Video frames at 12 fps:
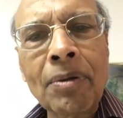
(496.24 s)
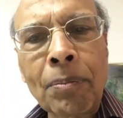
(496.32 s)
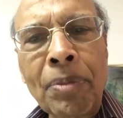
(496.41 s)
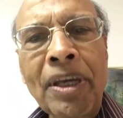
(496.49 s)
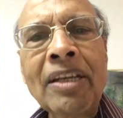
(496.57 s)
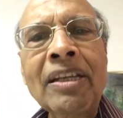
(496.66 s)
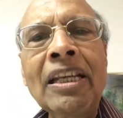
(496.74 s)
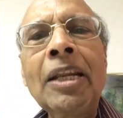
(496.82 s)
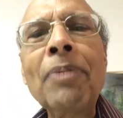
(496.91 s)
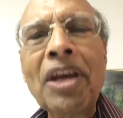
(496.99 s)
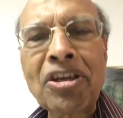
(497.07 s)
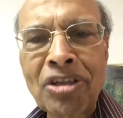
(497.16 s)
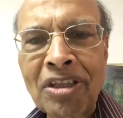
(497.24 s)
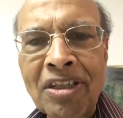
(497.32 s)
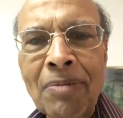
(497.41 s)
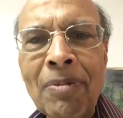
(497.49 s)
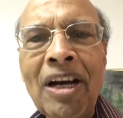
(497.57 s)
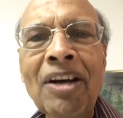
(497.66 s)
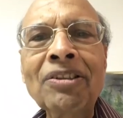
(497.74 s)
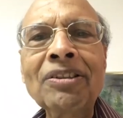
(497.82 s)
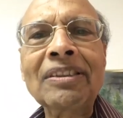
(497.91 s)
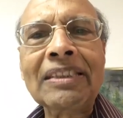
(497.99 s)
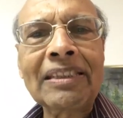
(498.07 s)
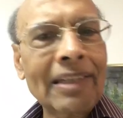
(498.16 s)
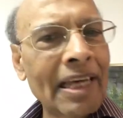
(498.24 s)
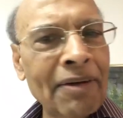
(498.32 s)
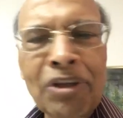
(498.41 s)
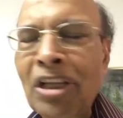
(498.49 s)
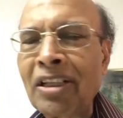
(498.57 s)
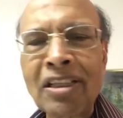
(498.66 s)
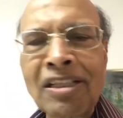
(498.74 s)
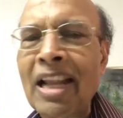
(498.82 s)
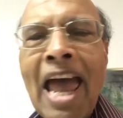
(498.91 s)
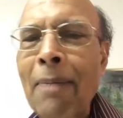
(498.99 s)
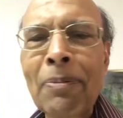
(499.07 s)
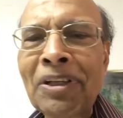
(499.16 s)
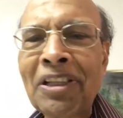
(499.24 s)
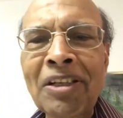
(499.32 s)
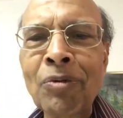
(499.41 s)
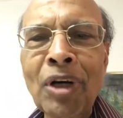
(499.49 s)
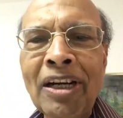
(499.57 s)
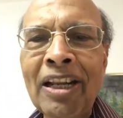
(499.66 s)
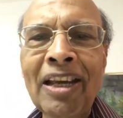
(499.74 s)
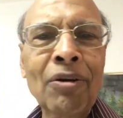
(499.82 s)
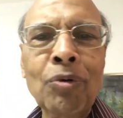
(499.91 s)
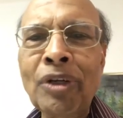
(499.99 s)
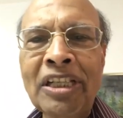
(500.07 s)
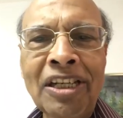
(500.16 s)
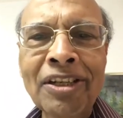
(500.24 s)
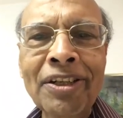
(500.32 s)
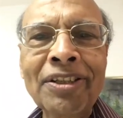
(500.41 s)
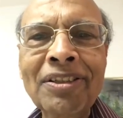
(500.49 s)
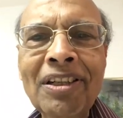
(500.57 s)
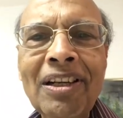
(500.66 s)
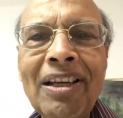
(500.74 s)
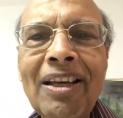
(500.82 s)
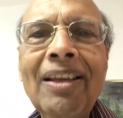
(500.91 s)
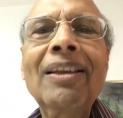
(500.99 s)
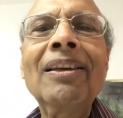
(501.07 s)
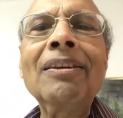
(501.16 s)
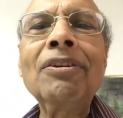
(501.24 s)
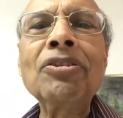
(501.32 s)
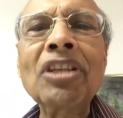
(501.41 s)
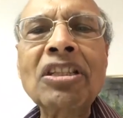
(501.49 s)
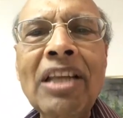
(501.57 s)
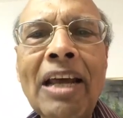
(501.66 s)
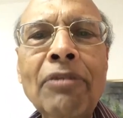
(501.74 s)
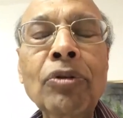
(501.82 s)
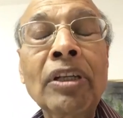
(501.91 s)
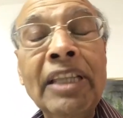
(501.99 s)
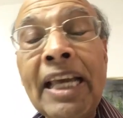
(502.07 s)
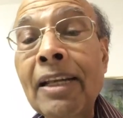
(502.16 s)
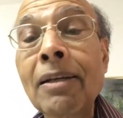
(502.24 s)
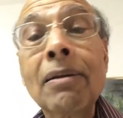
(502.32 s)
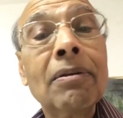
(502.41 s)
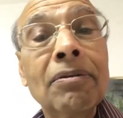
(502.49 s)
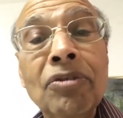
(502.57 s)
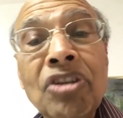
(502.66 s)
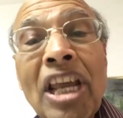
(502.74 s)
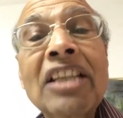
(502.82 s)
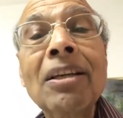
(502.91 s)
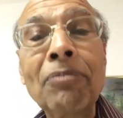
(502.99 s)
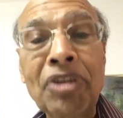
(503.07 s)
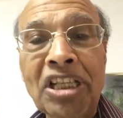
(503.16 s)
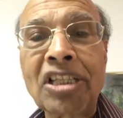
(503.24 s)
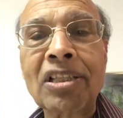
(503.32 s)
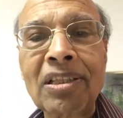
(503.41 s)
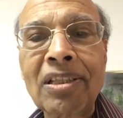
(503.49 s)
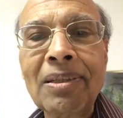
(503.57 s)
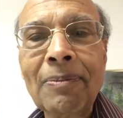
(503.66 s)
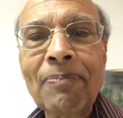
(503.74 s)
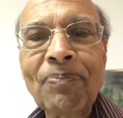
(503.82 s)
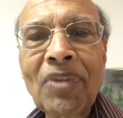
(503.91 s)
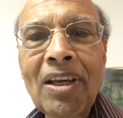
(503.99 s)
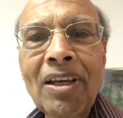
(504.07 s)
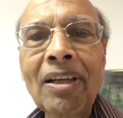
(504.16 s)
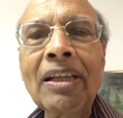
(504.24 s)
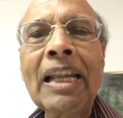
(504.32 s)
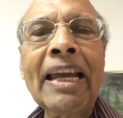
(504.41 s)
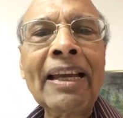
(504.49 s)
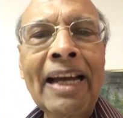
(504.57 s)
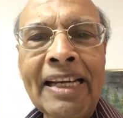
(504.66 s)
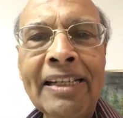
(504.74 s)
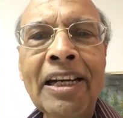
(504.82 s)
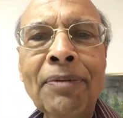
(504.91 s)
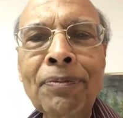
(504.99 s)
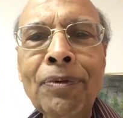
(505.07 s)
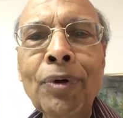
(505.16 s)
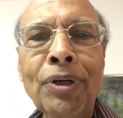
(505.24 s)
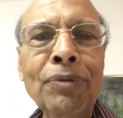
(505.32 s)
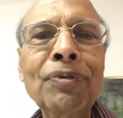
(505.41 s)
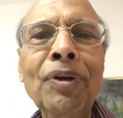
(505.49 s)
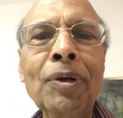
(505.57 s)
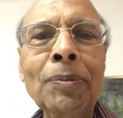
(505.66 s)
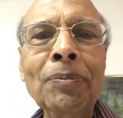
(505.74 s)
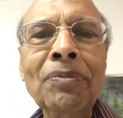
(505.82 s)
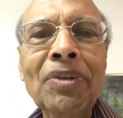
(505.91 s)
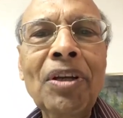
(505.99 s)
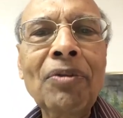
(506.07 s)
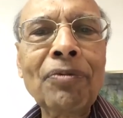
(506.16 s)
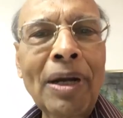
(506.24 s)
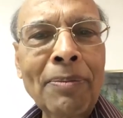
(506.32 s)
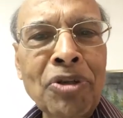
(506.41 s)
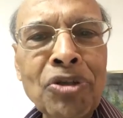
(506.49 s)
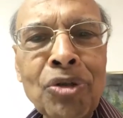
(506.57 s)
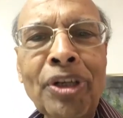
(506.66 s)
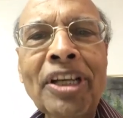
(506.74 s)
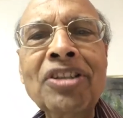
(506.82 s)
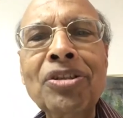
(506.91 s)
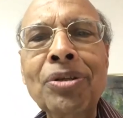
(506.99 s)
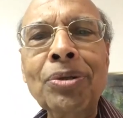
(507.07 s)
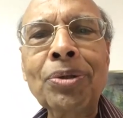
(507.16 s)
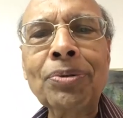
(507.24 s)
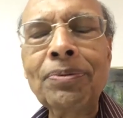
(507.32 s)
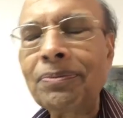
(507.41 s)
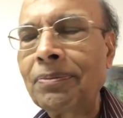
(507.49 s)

really patient about everything. Doesn't happen in one day or 1 year. You just have to, and then take some risks, like I did, going from pharmaceutics to,